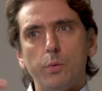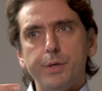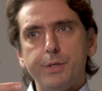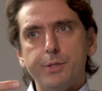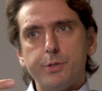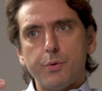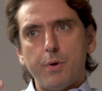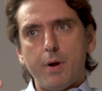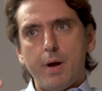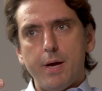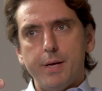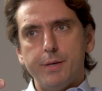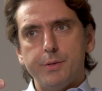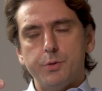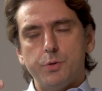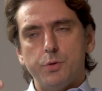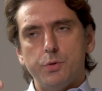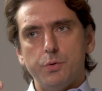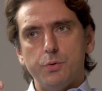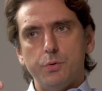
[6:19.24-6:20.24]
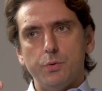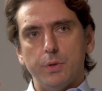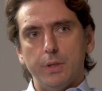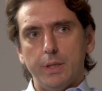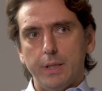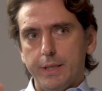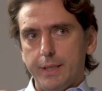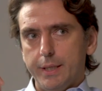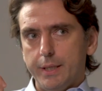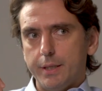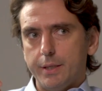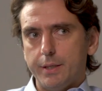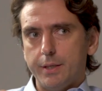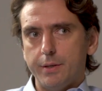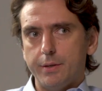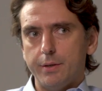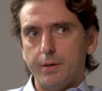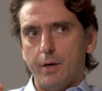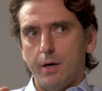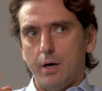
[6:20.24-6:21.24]
we try to
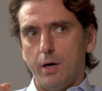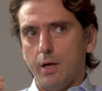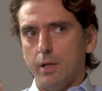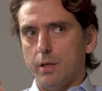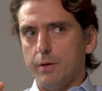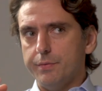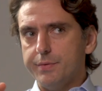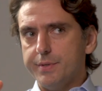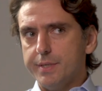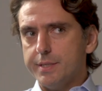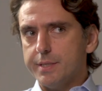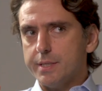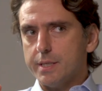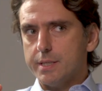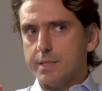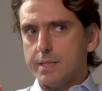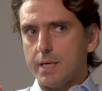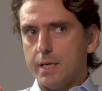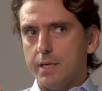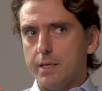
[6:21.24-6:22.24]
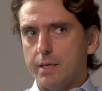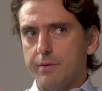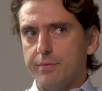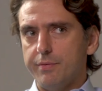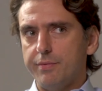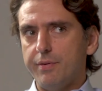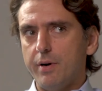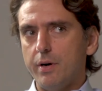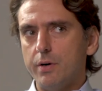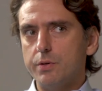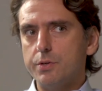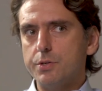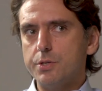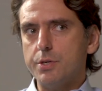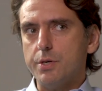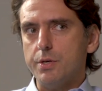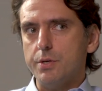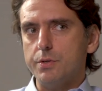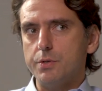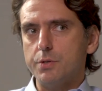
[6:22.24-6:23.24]
link all of these executive
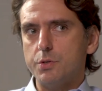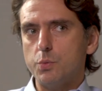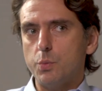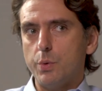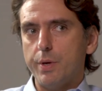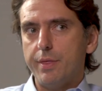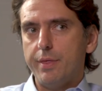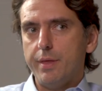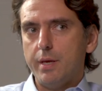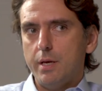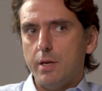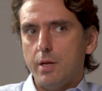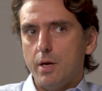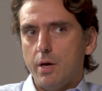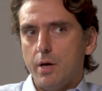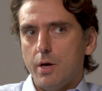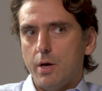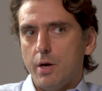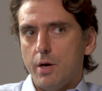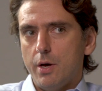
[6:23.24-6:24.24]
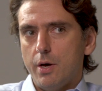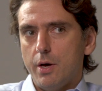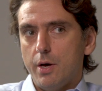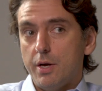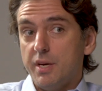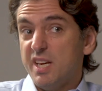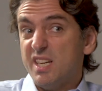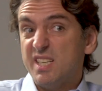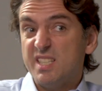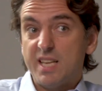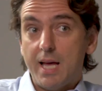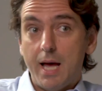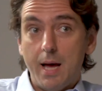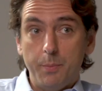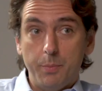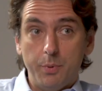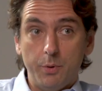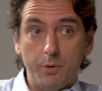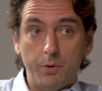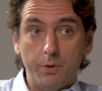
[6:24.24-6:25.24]
functions within an
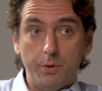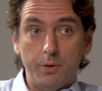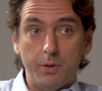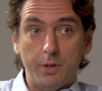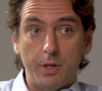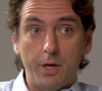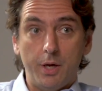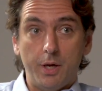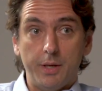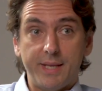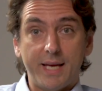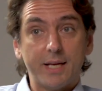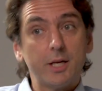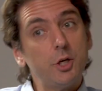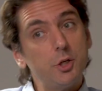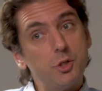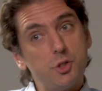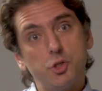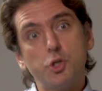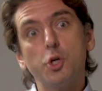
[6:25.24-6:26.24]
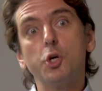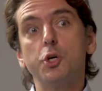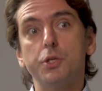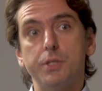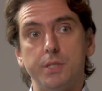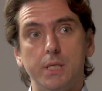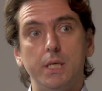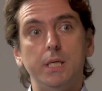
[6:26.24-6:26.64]
example that concerns